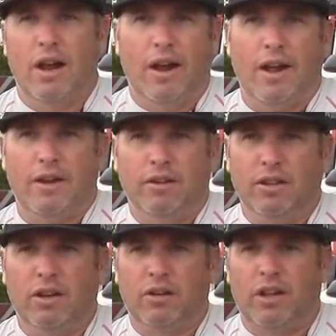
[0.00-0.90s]
And
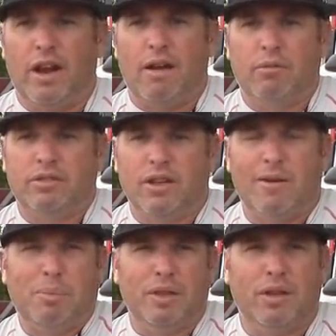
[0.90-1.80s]
literally I was
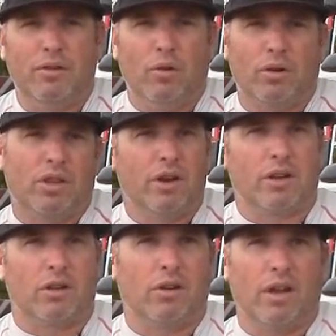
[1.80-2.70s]
up in the north end of
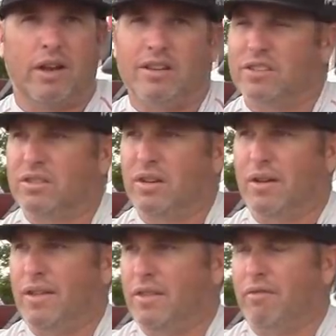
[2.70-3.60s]
Clear Lake. It's
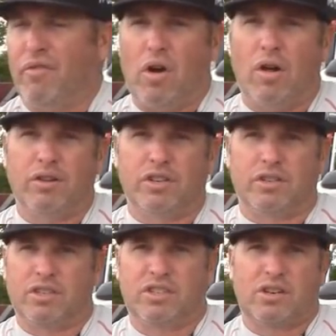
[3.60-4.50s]
in the fall, it's
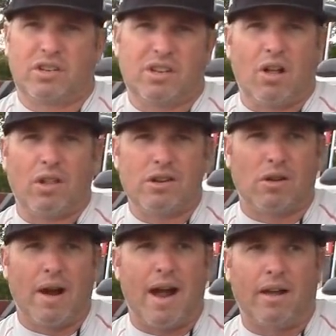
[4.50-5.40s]
just solid
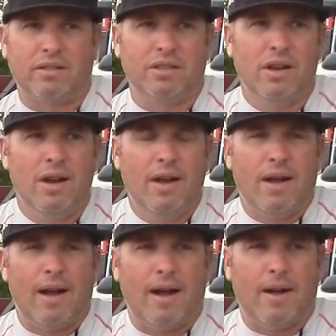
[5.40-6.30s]
grass.
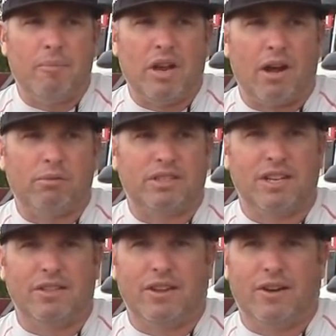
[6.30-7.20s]
And I was
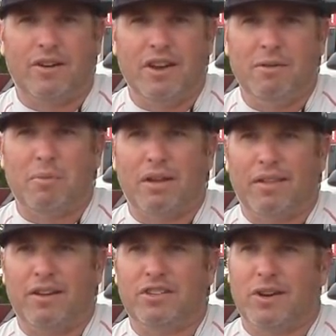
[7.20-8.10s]
sitting there eating my
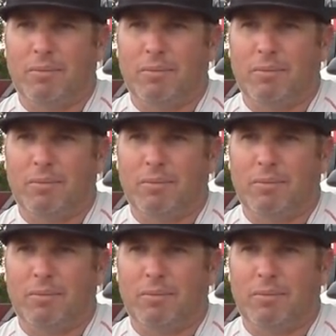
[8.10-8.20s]
lunch.